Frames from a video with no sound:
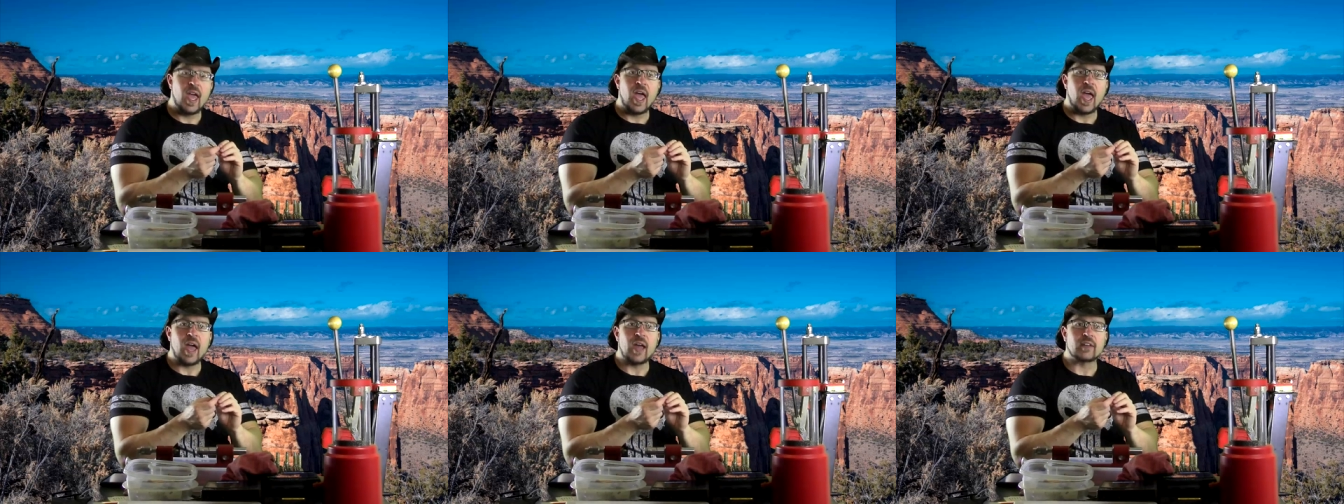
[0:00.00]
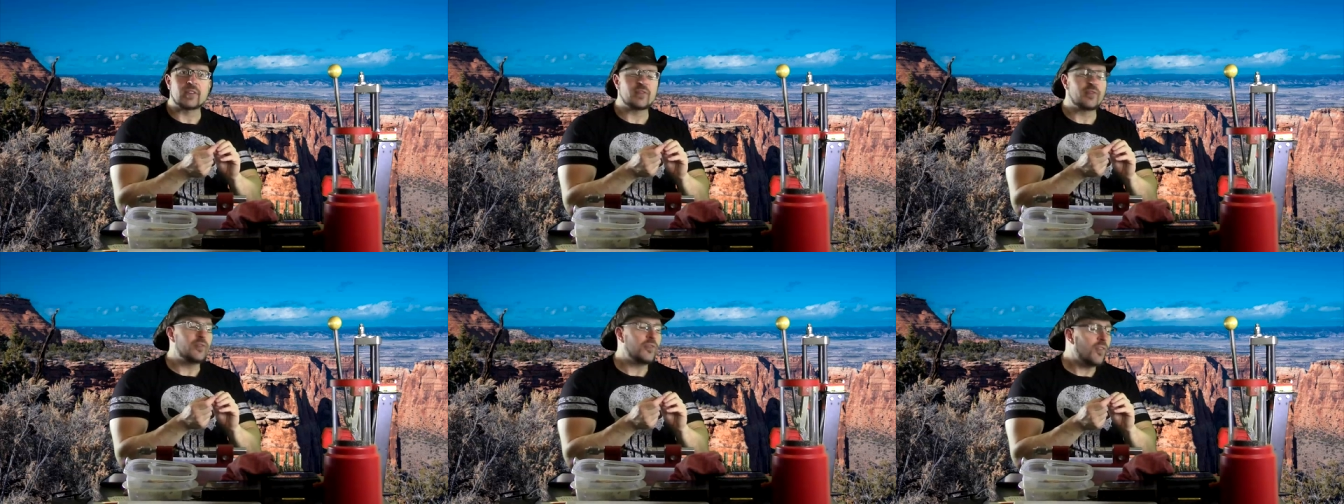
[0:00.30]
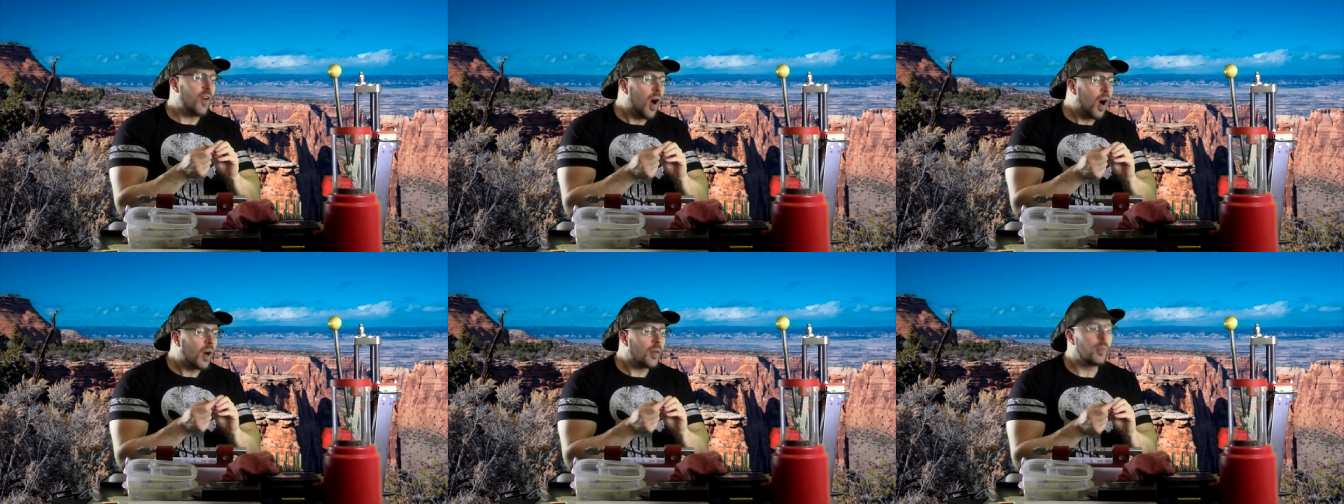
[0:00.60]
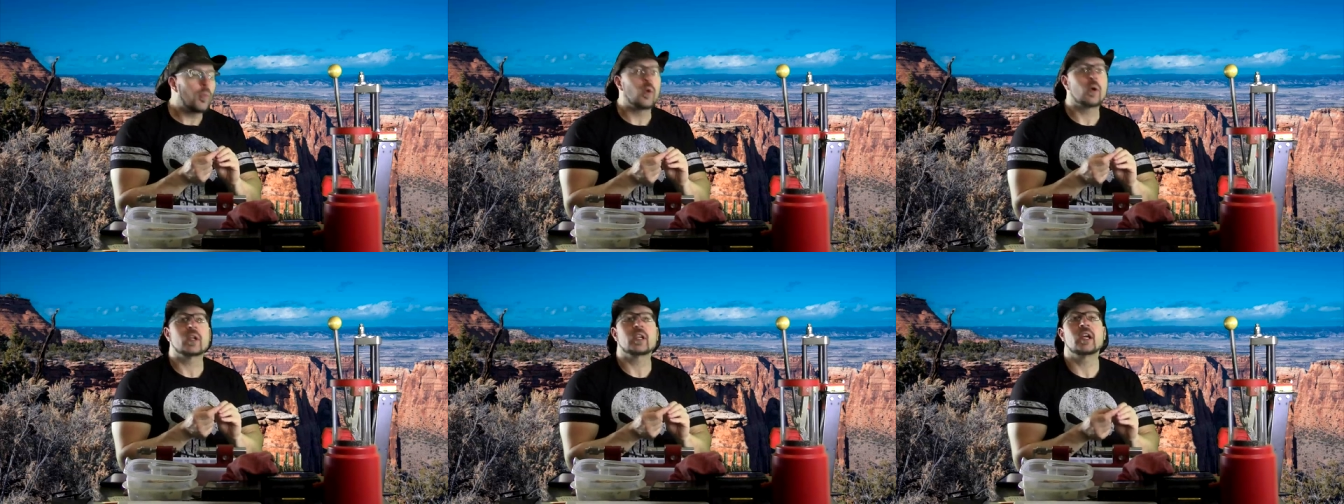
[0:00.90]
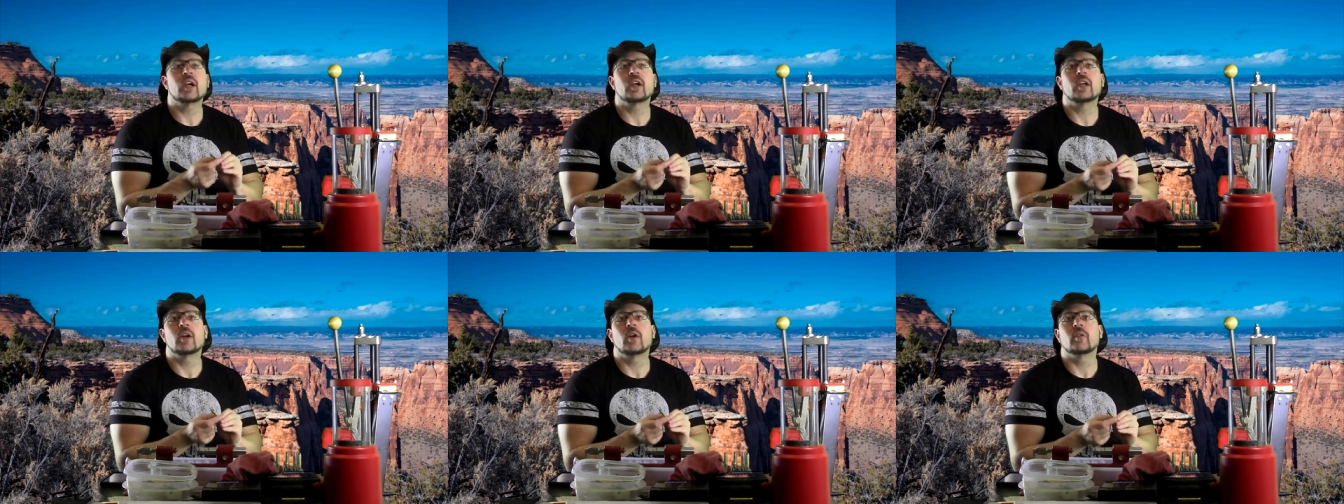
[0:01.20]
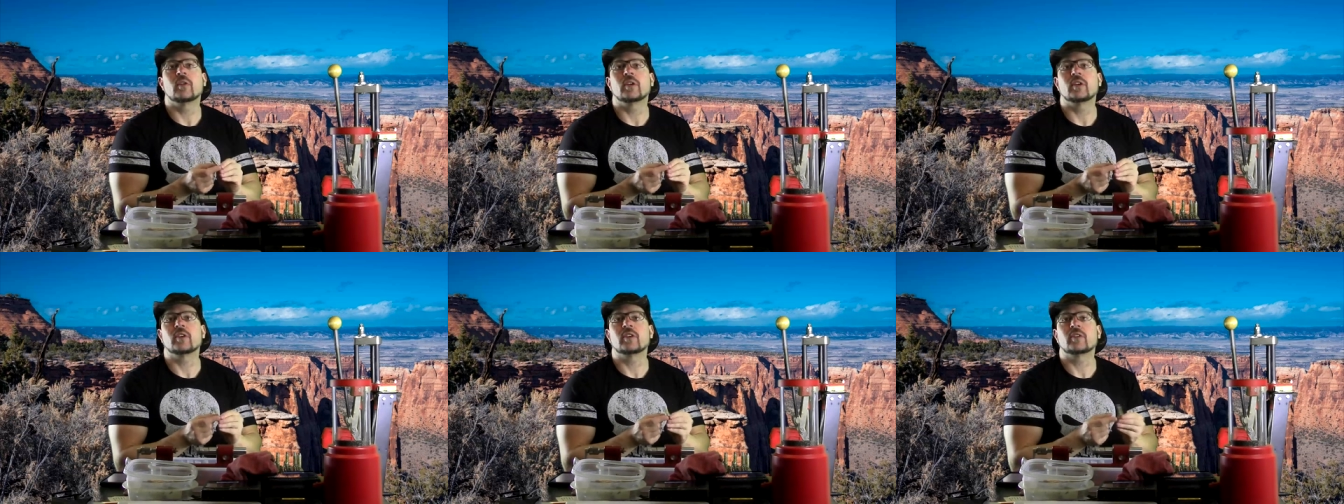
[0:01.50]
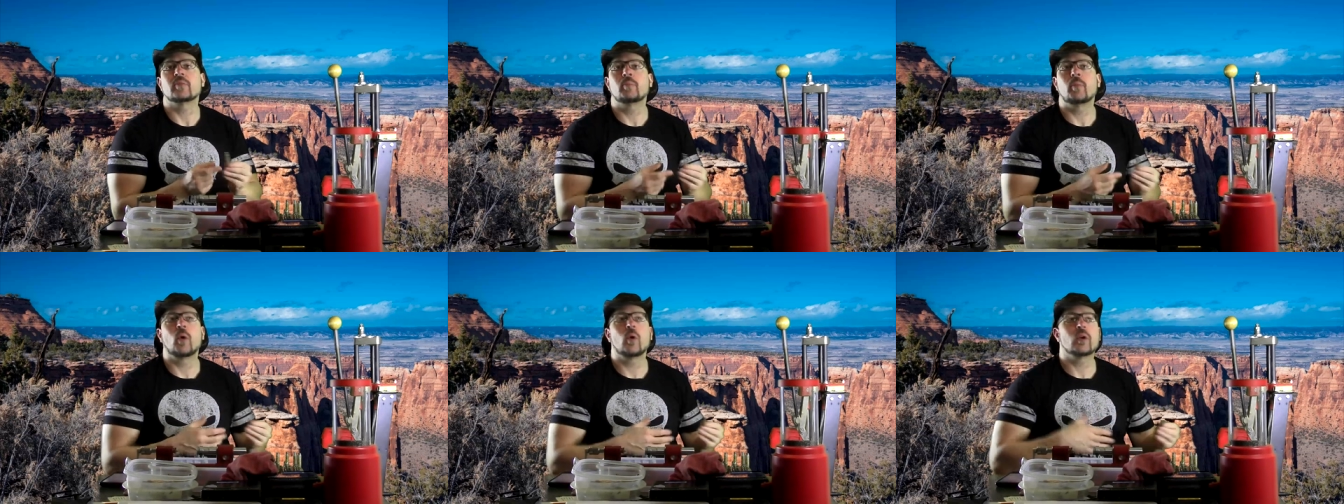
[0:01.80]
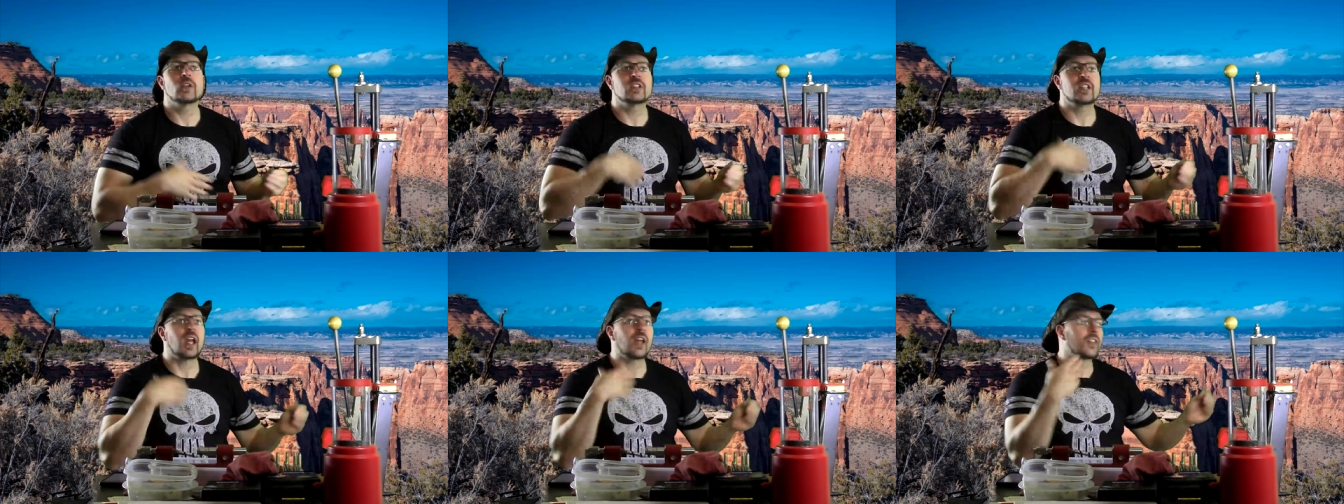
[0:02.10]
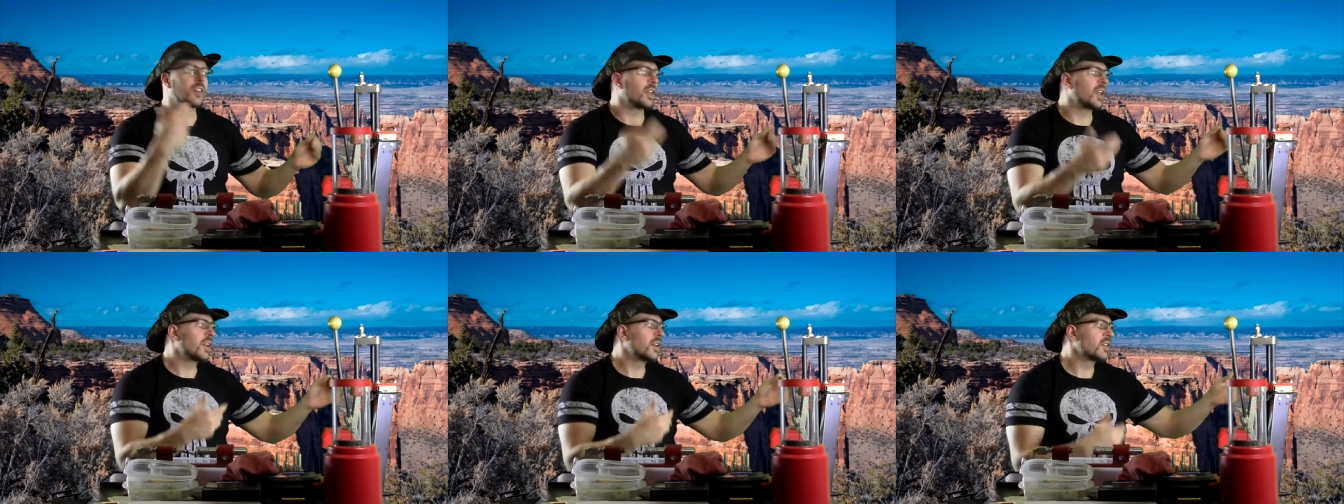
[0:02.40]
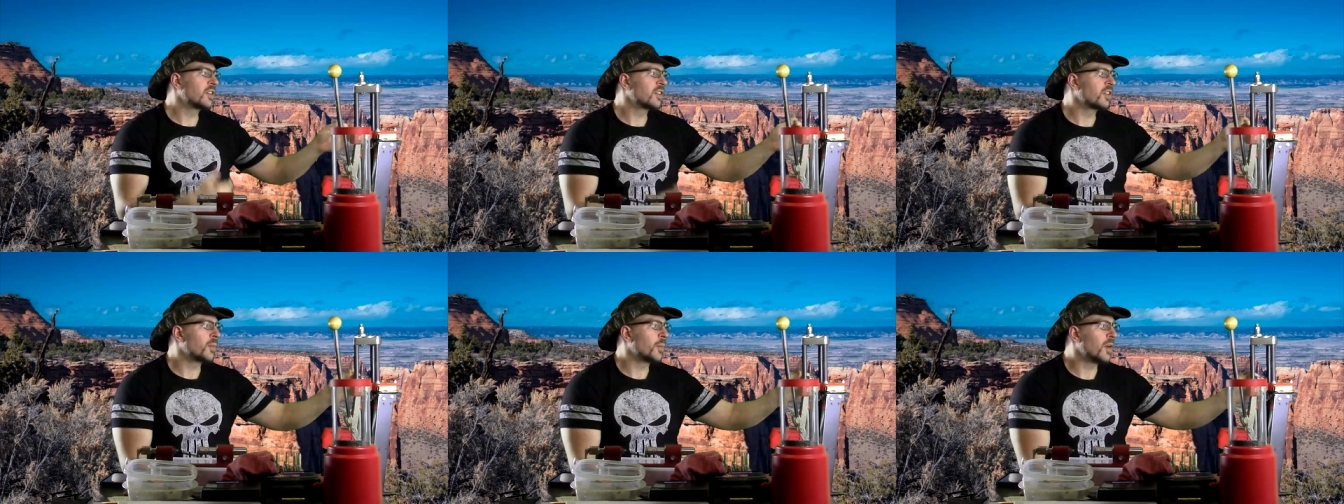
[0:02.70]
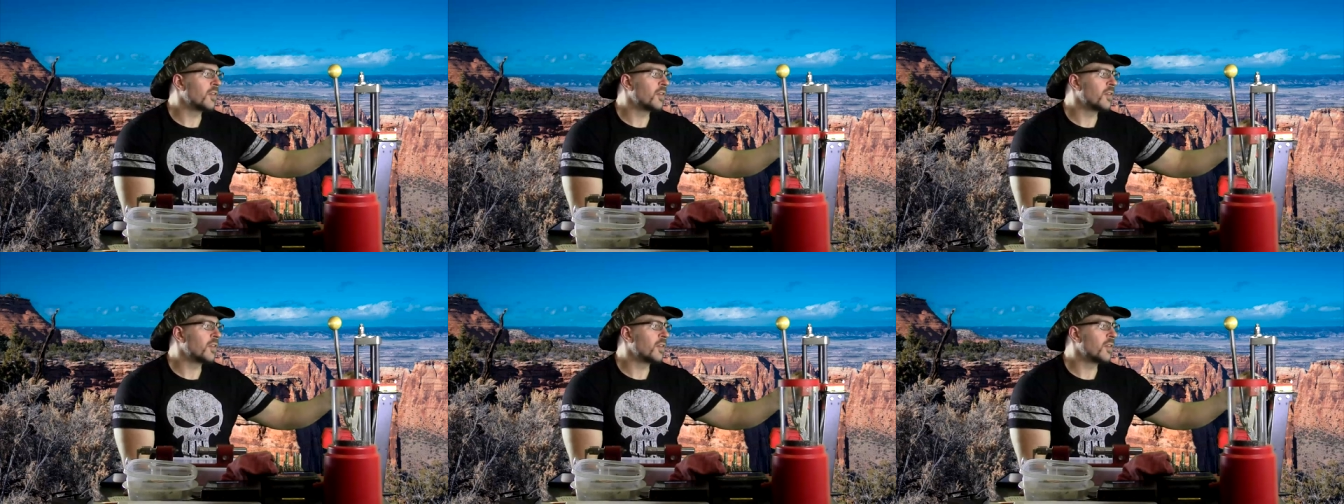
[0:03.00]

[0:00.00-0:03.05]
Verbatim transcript: has far more carryover to sports, athleticism,